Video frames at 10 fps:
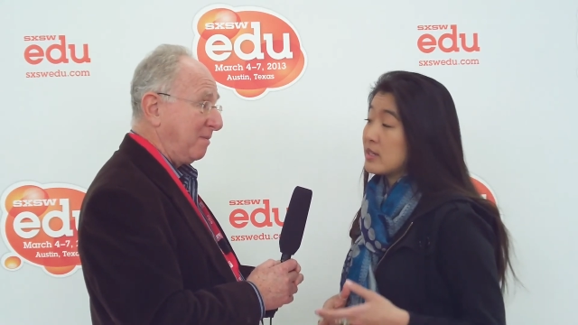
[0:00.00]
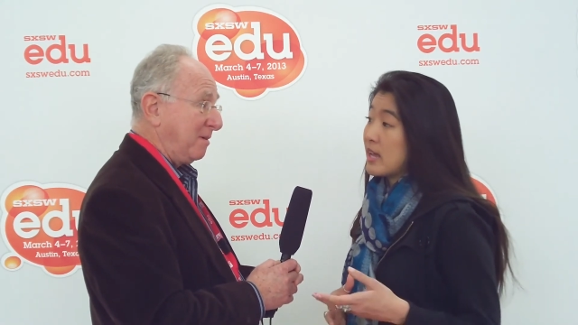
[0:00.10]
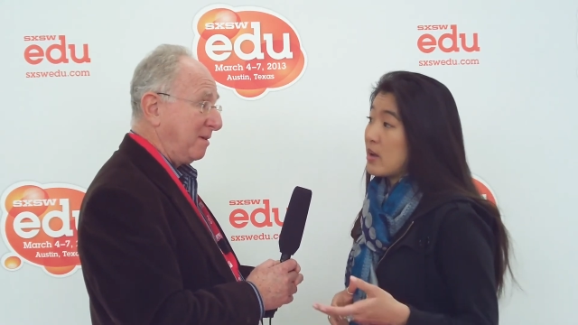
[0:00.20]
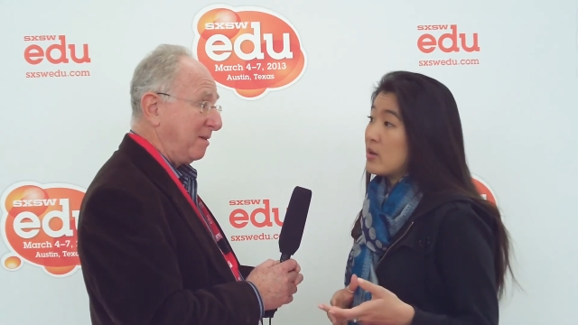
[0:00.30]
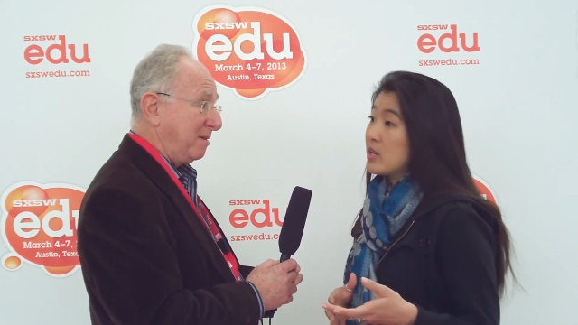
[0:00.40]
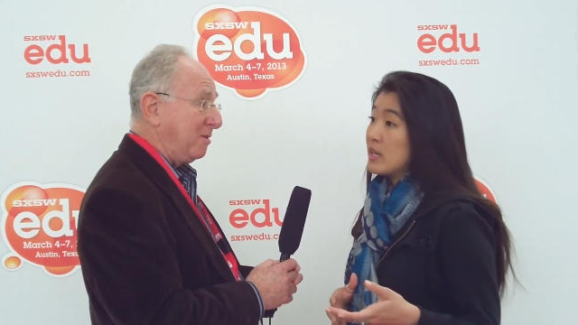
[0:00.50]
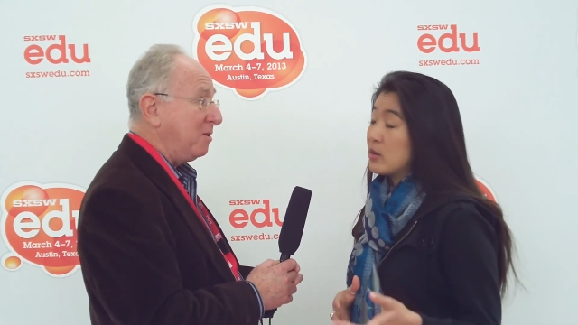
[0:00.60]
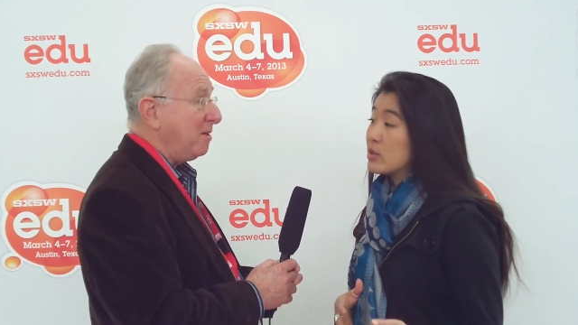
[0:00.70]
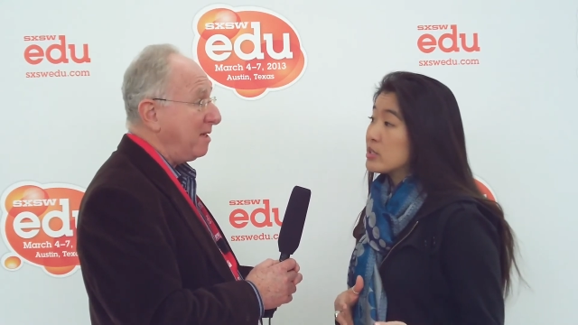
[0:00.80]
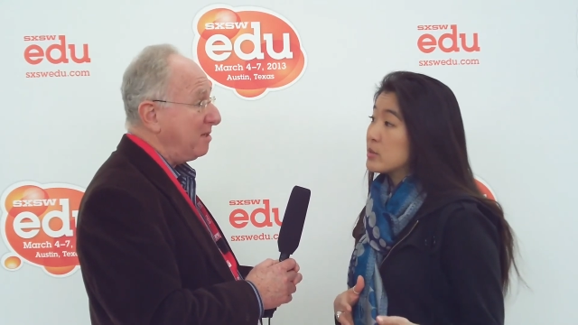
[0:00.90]
Speaker 1: Now, to in
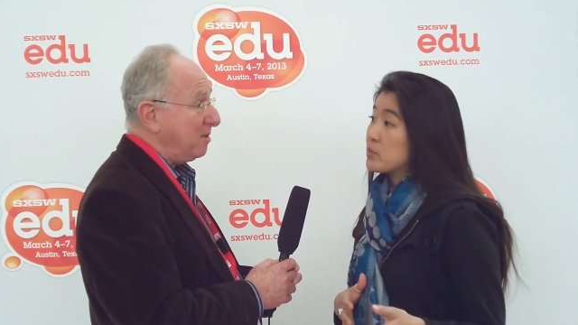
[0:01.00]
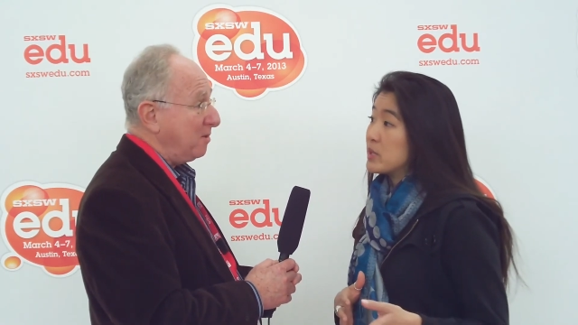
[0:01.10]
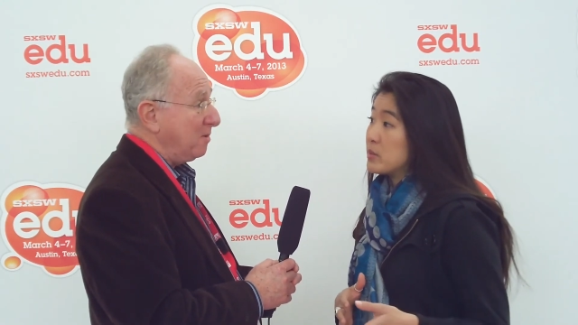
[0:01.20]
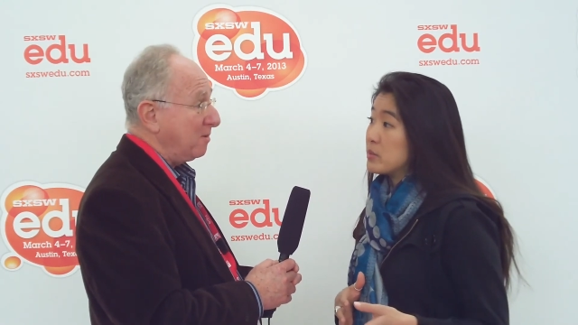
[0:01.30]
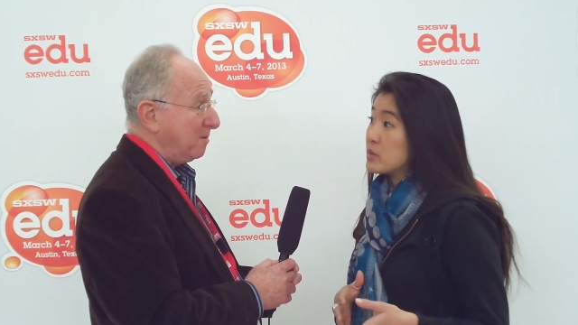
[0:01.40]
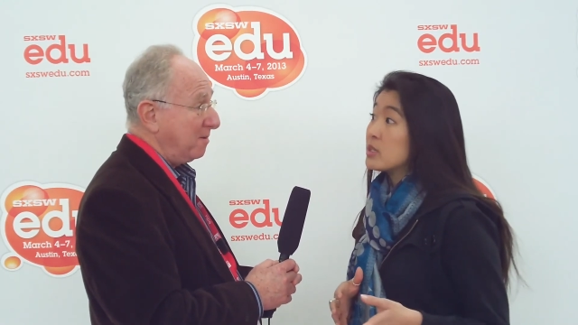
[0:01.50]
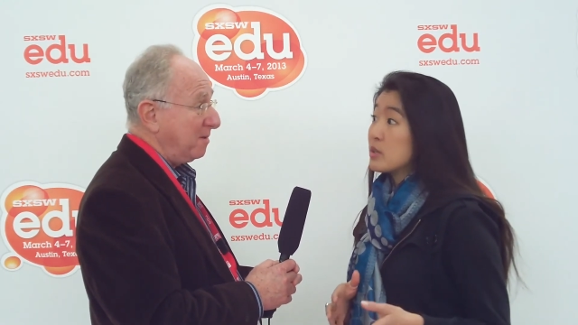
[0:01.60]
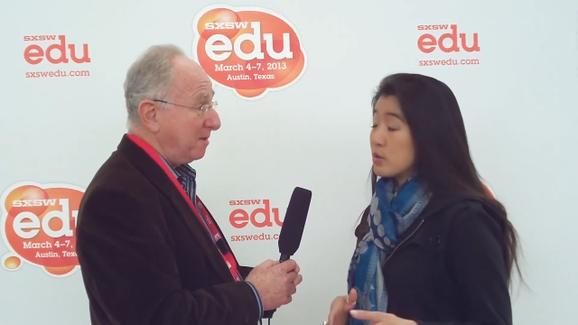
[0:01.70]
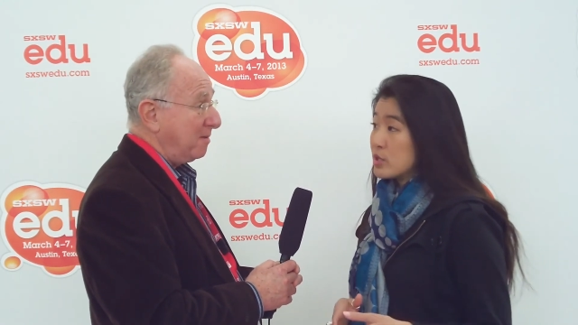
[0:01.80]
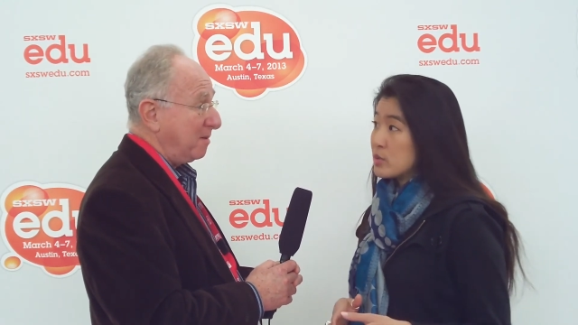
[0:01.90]
order EDU. to be in
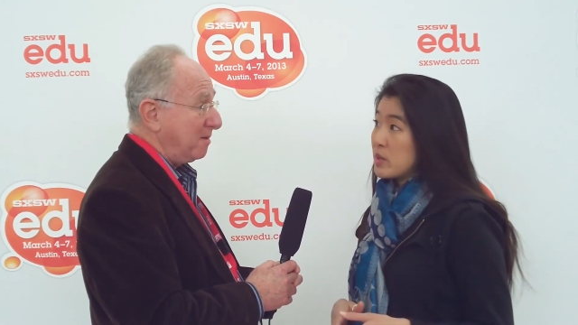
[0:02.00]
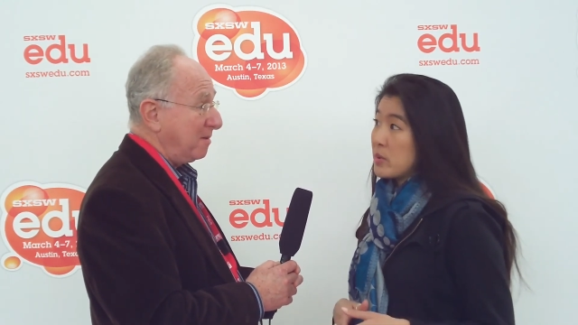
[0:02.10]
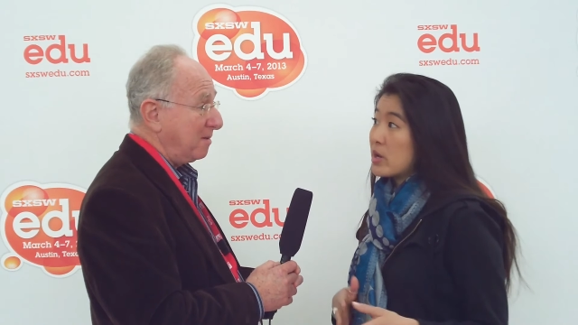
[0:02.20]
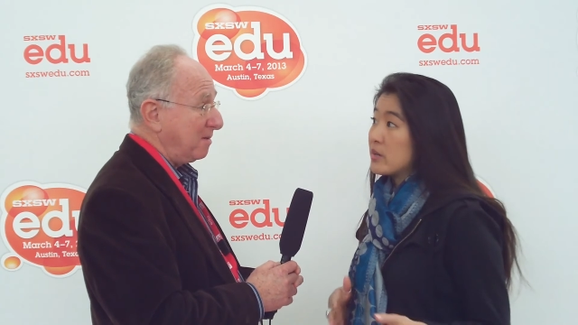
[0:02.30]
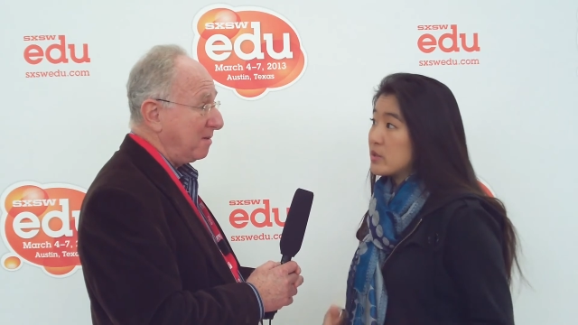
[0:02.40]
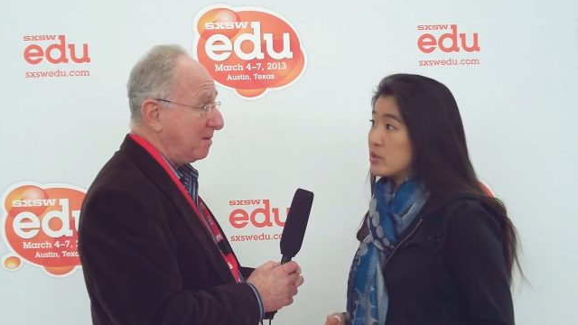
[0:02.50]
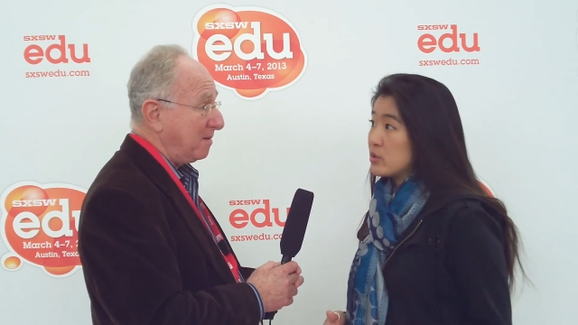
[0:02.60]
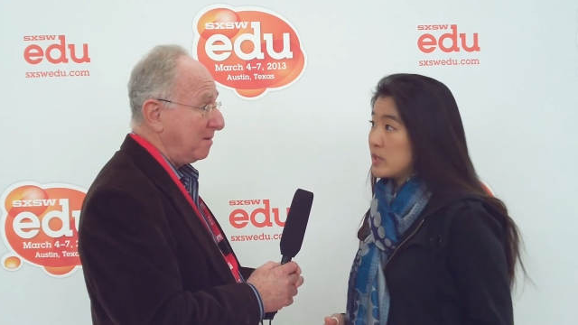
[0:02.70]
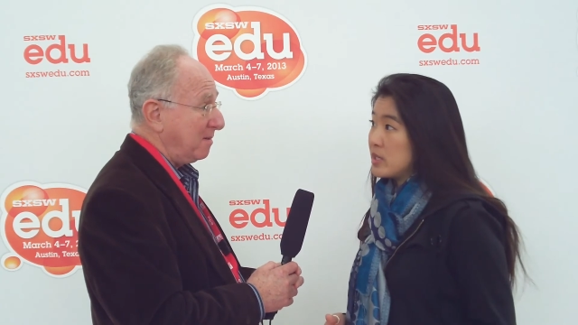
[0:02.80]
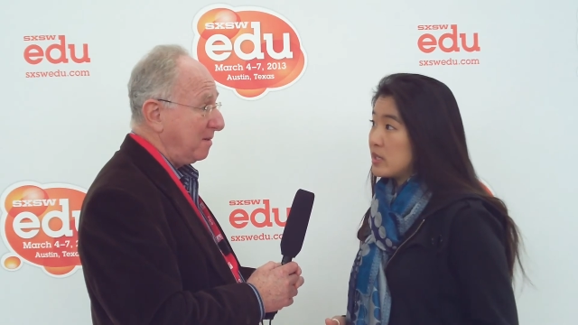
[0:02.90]
order to be part of YouTube
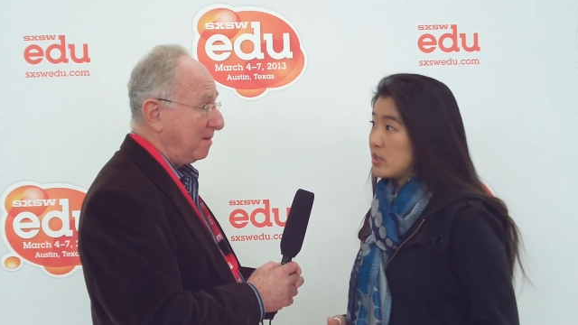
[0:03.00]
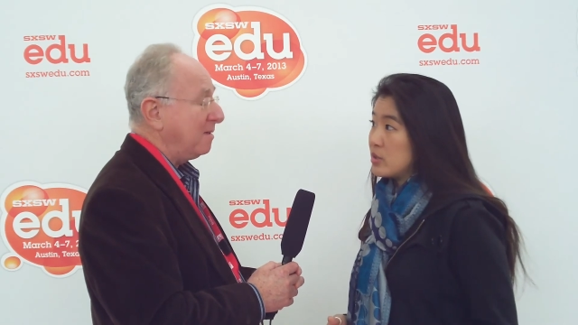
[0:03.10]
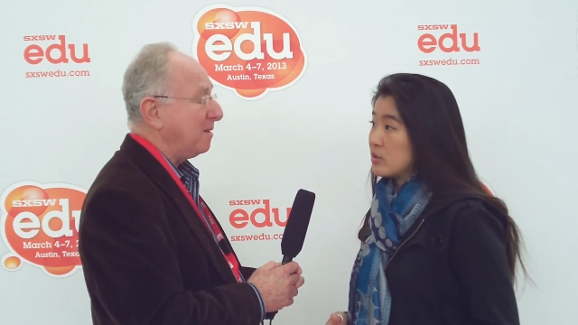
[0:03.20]
EDU, yes.